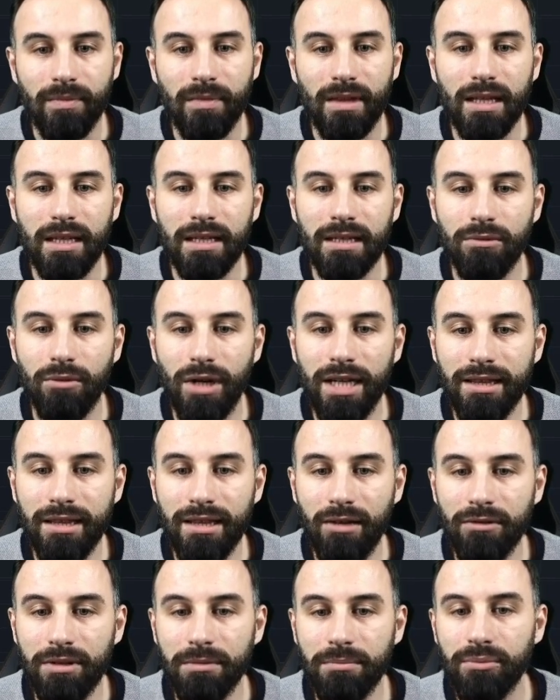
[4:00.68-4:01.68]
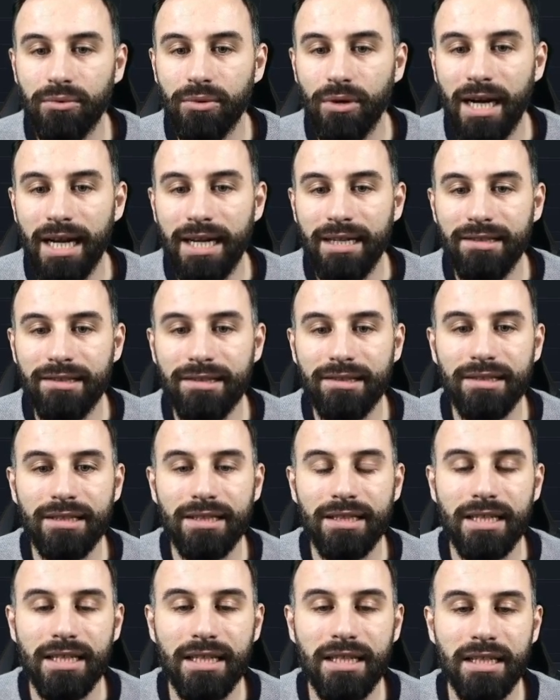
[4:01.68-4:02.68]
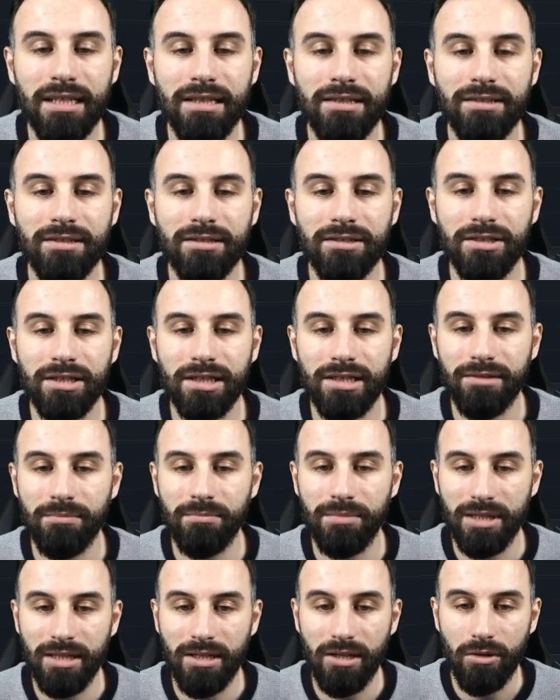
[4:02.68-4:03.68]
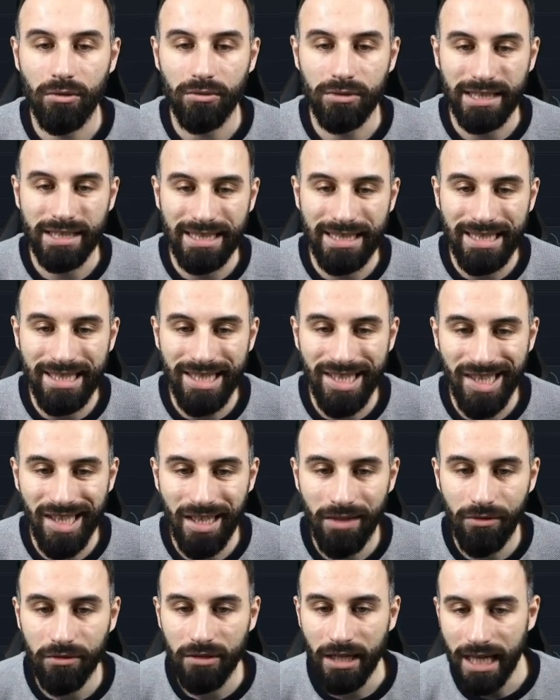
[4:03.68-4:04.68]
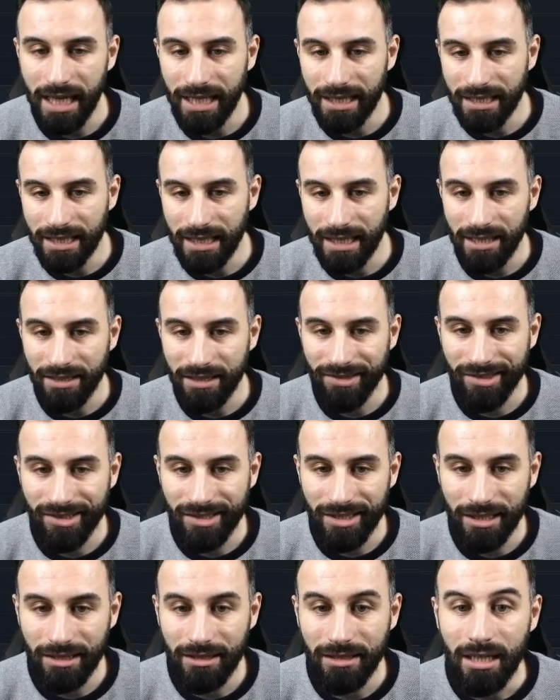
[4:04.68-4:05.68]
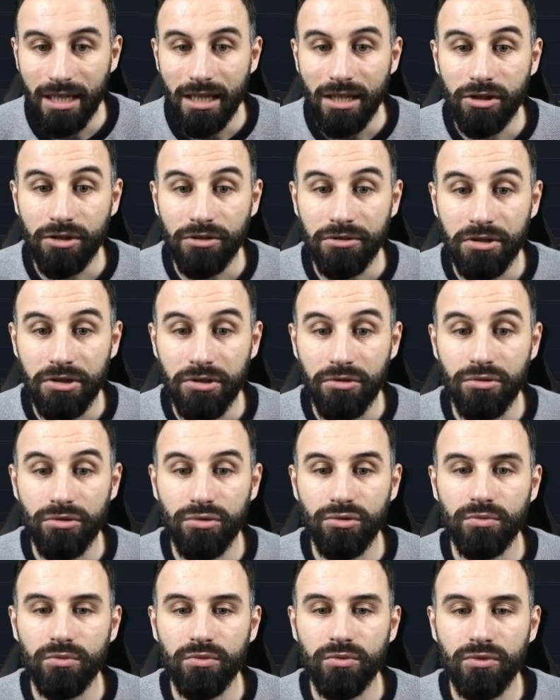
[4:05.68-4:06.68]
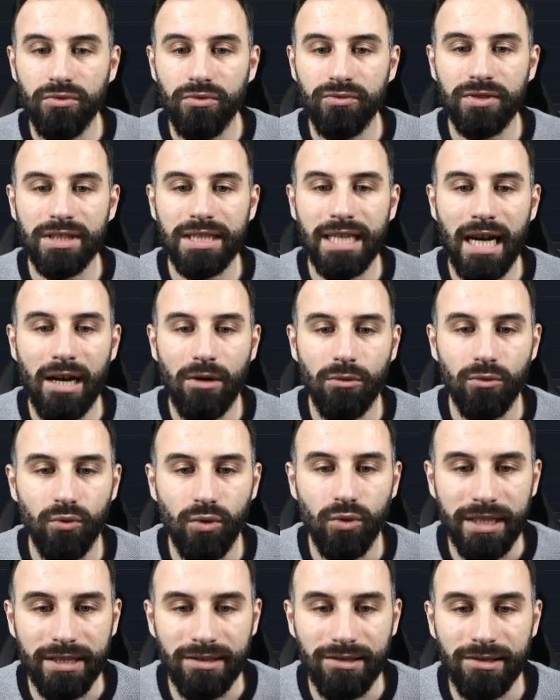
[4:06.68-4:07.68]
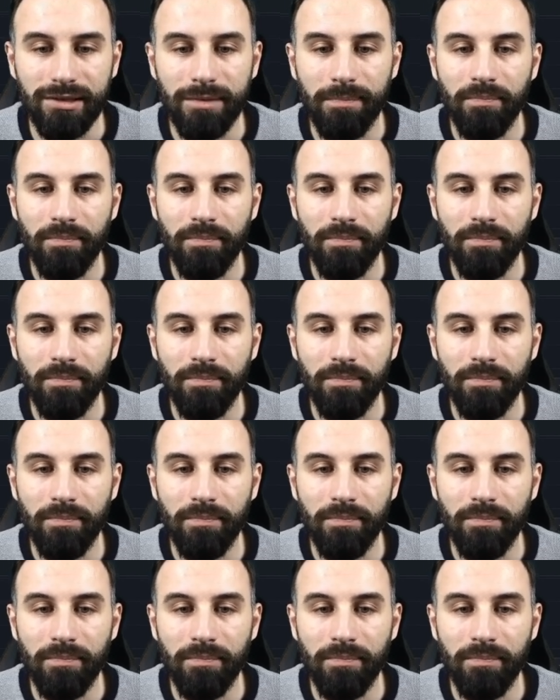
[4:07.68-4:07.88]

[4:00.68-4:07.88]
Right now the price is just below this level and can still continue to move downwards.